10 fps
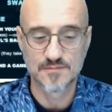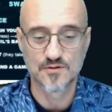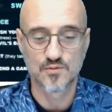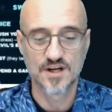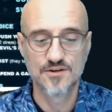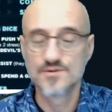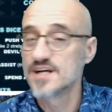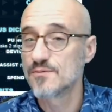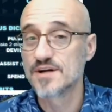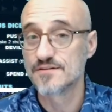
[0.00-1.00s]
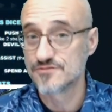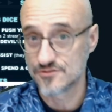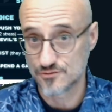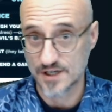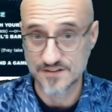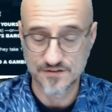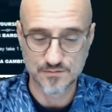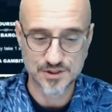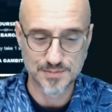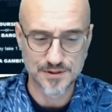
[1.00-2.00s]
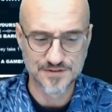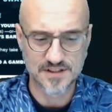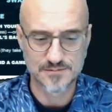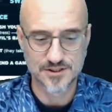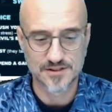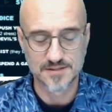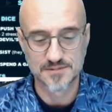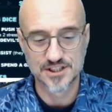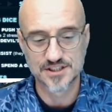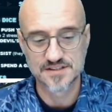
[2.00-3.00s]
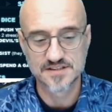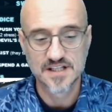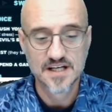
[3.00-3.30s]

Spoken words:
the way you get rid of stress, which builds up during missions,